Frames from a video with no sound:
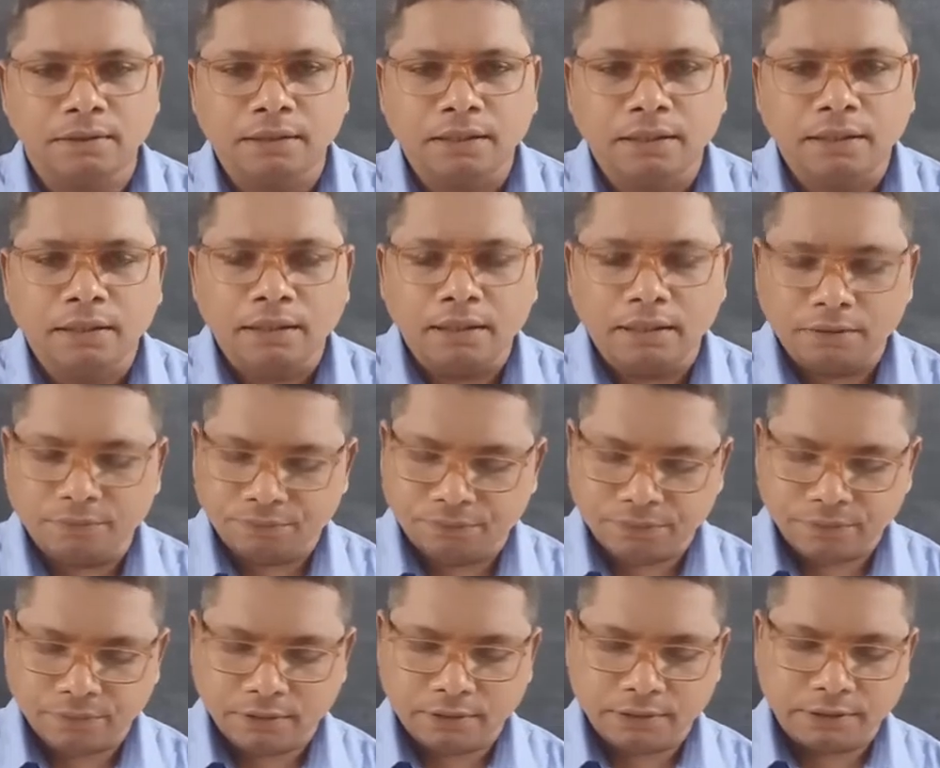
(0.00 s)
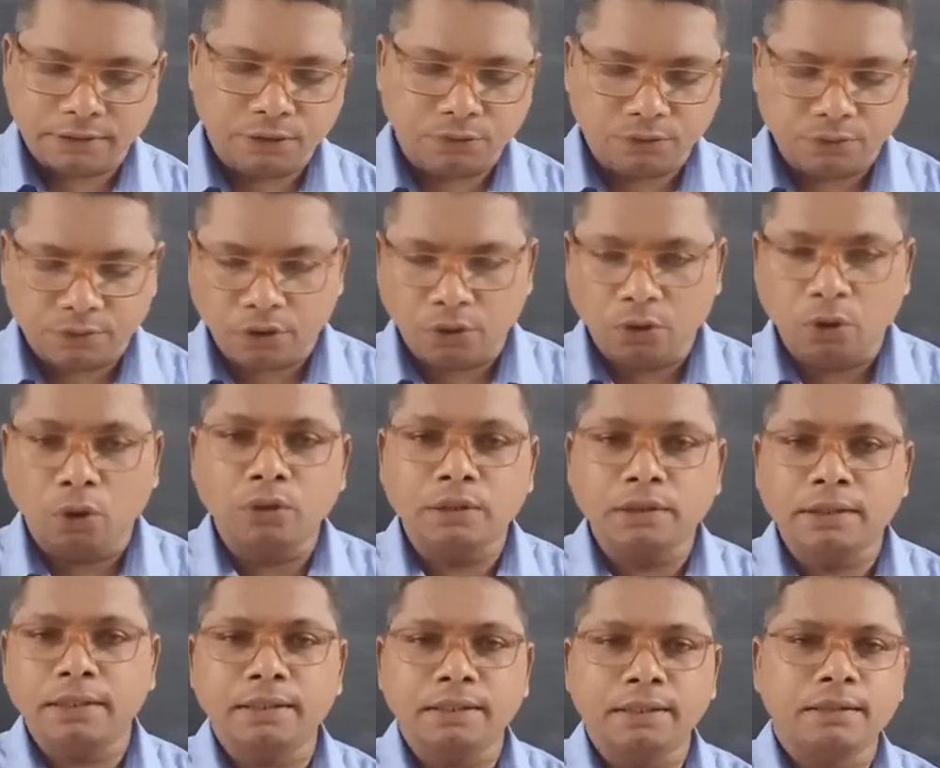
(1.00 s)
if she would go
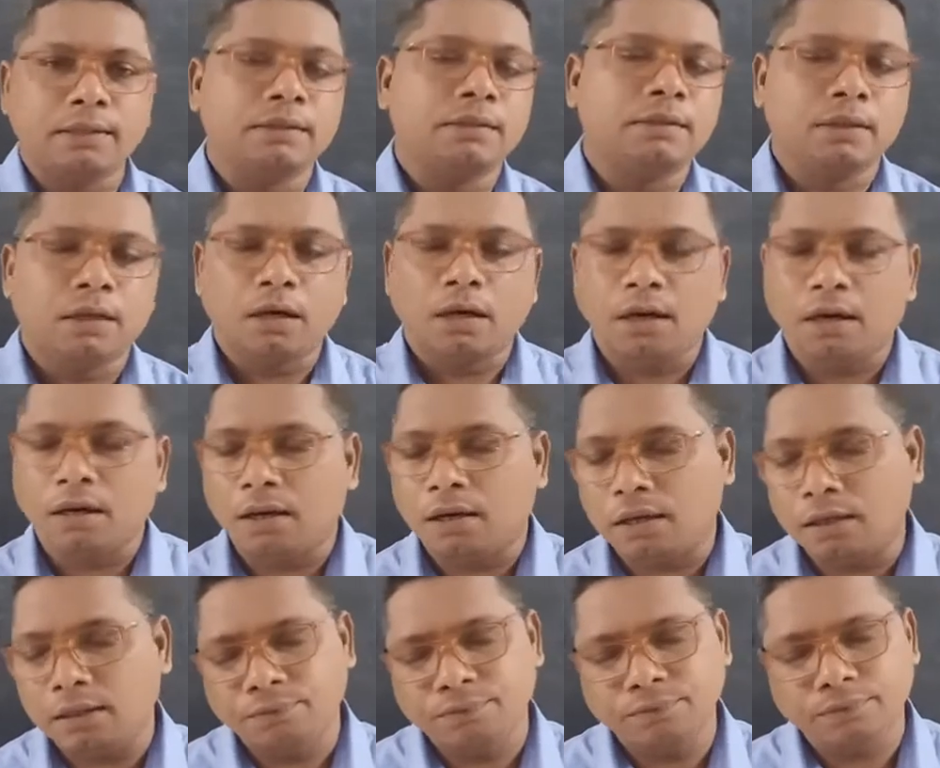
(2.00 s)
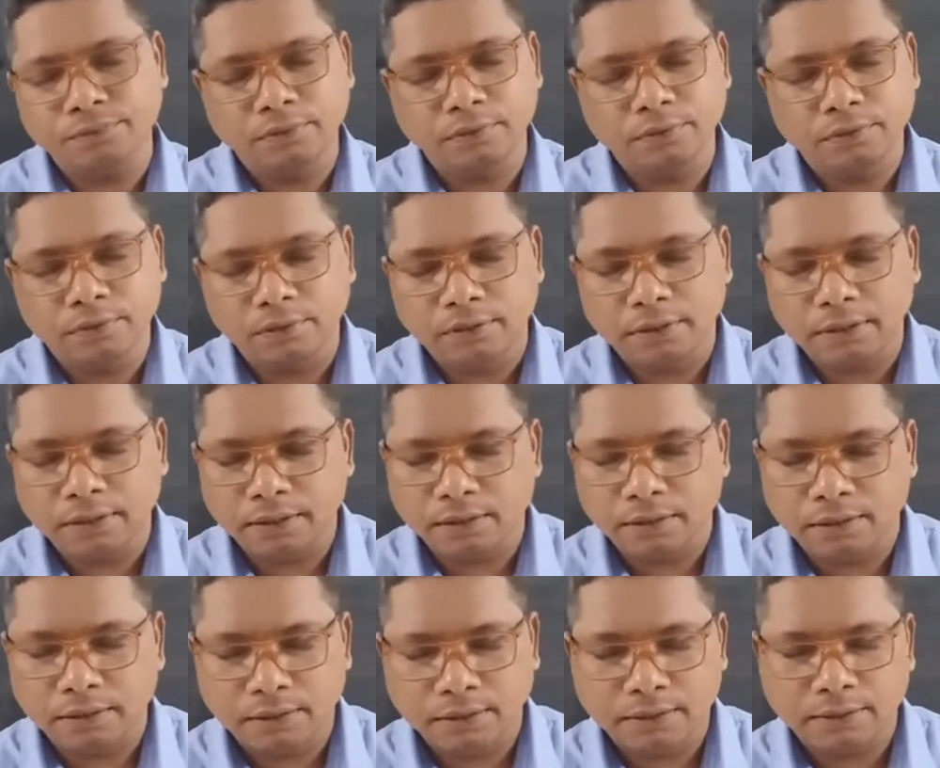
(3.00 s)
there, if
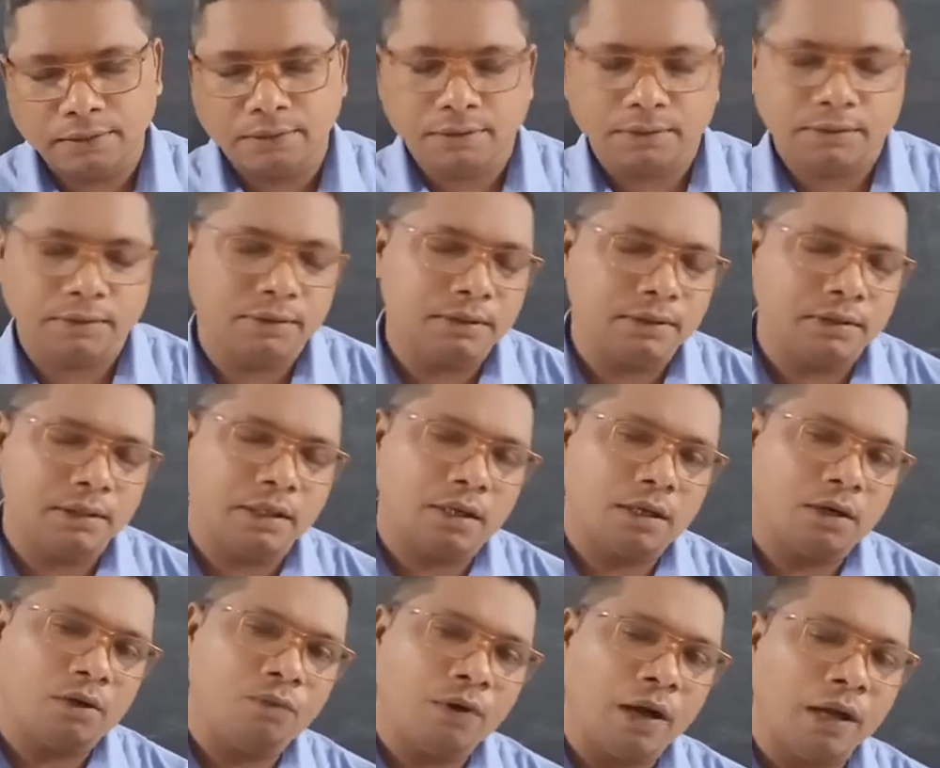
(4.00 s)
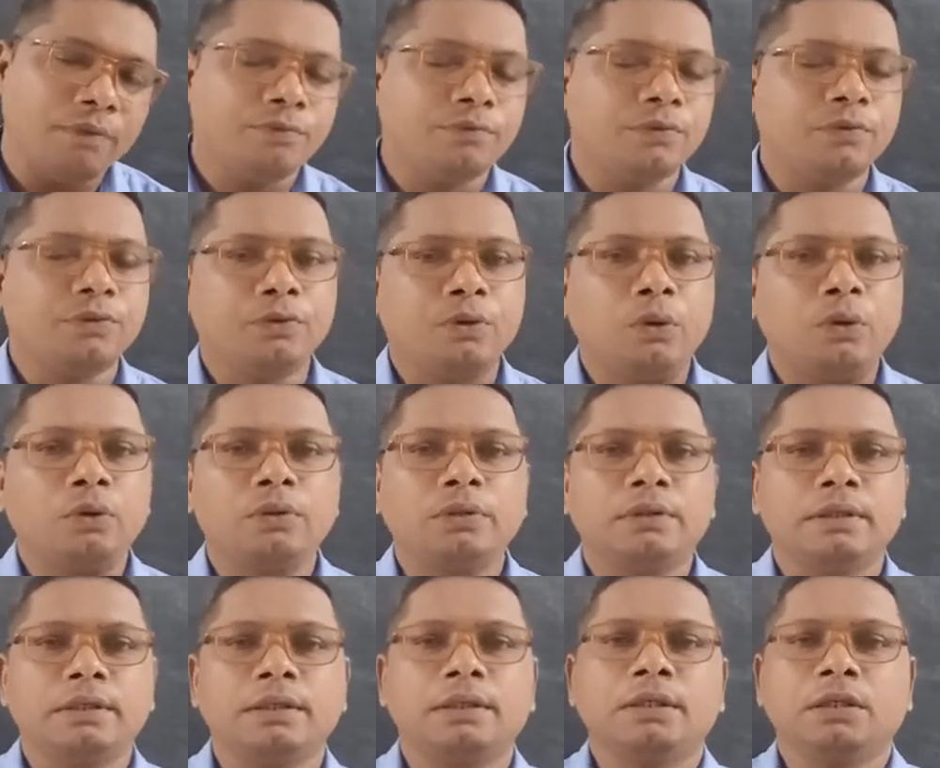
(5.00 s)
his wife would go
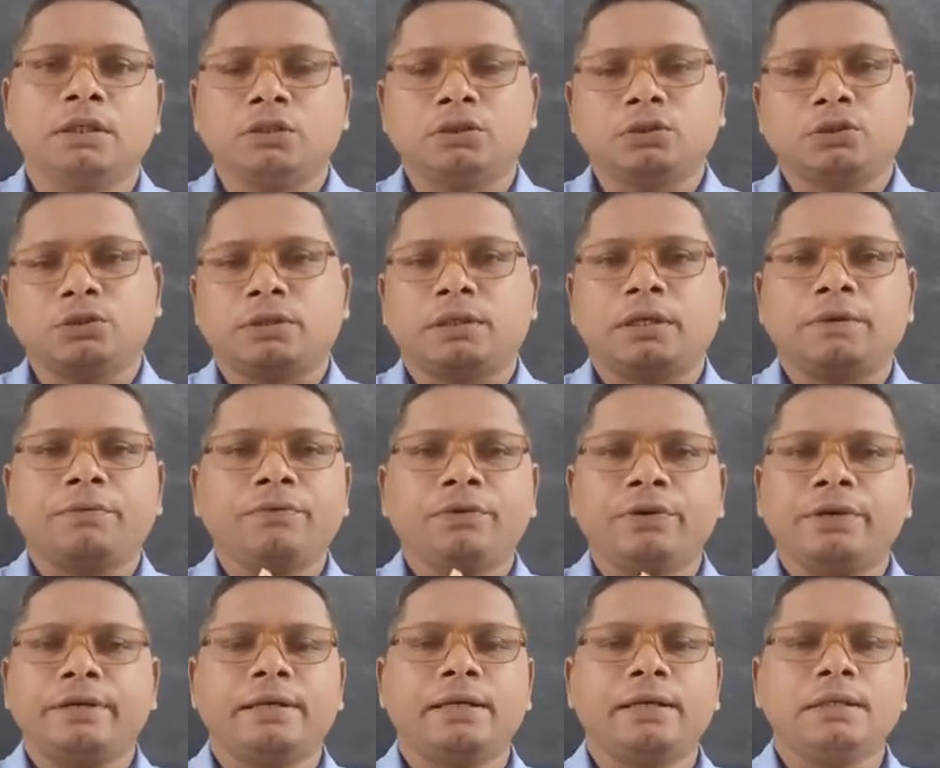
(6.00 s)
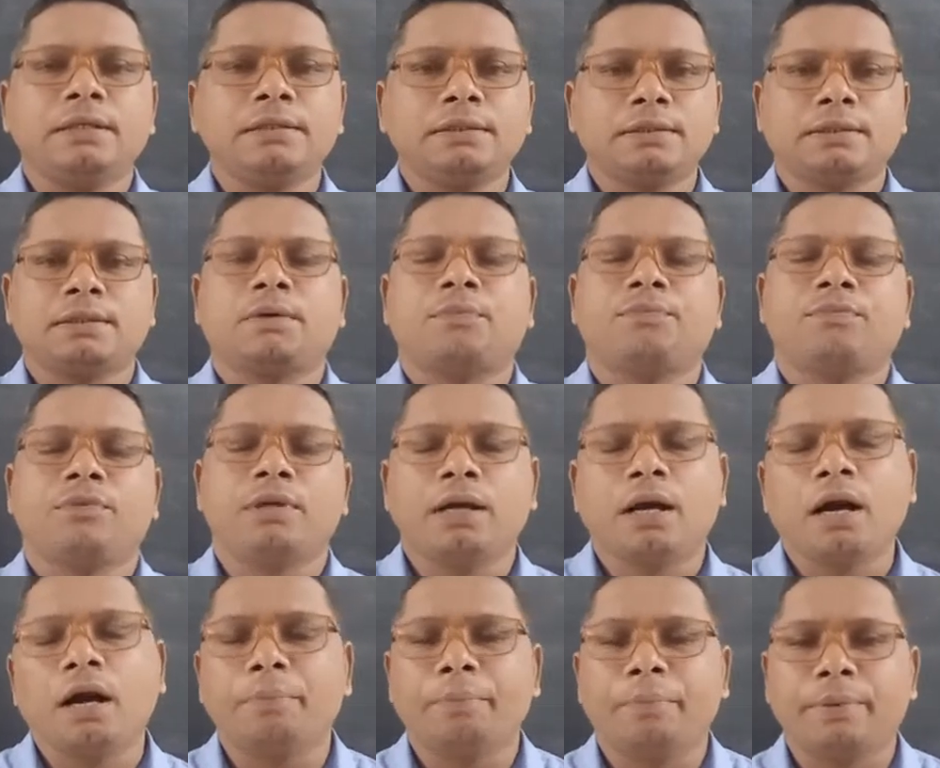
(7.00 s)
there, so definitely something
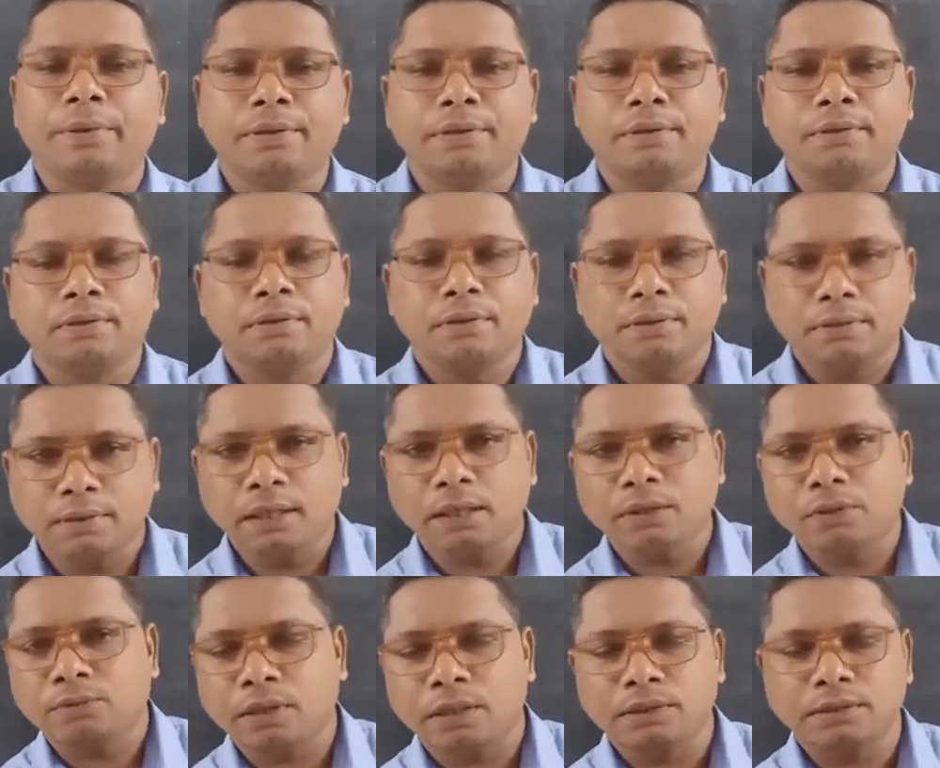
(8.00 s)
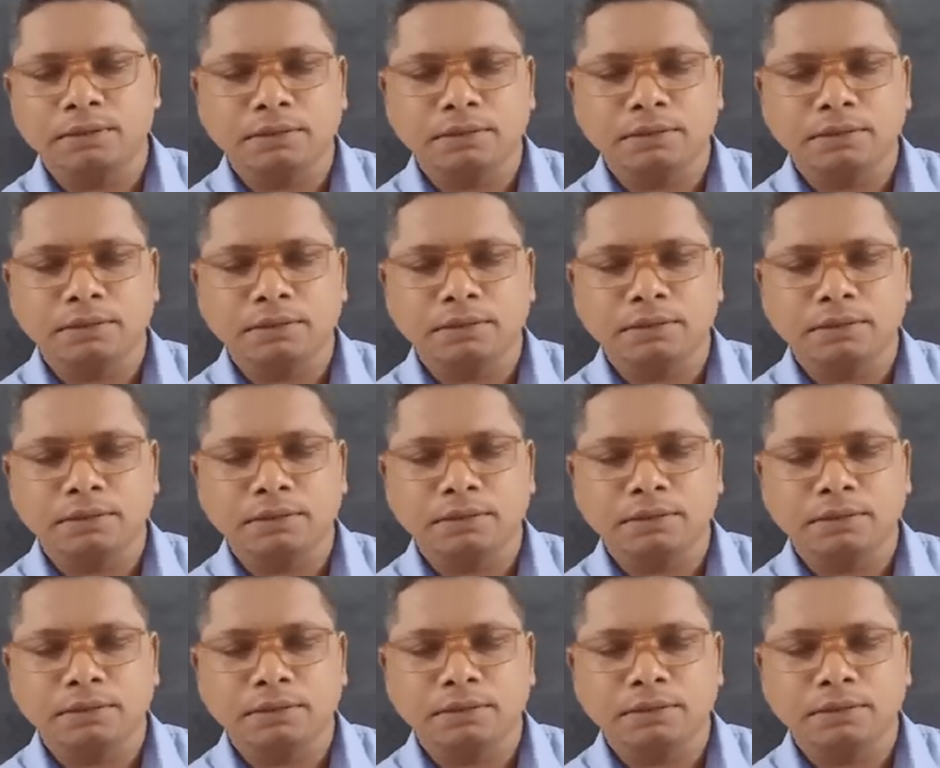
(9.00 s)
happened. That was